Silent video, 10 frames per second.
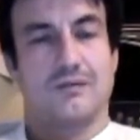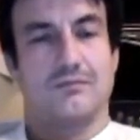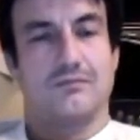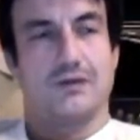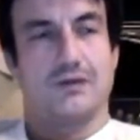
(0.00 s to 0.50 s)

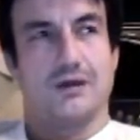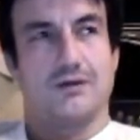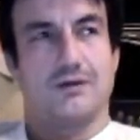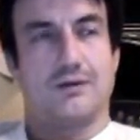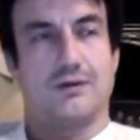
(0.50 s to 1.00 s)
But
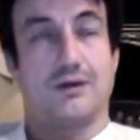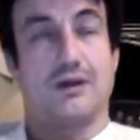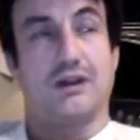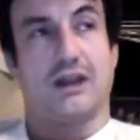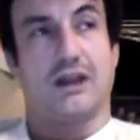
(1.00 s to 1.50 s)
early in
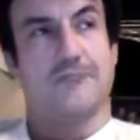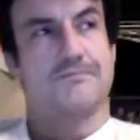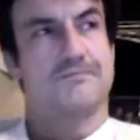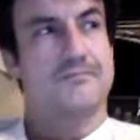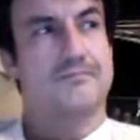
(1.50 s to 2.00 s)
the game,
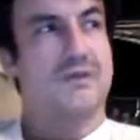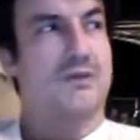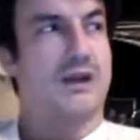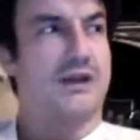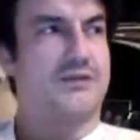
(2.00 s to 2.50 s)
when
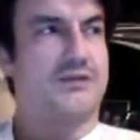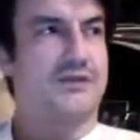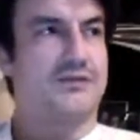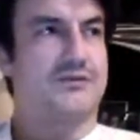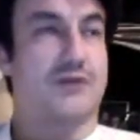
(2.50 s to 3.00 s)
I had such
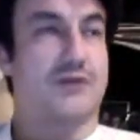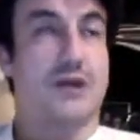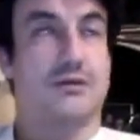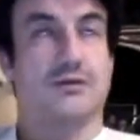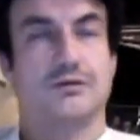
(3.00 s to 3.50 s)

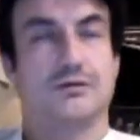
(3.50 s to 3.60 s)
trauma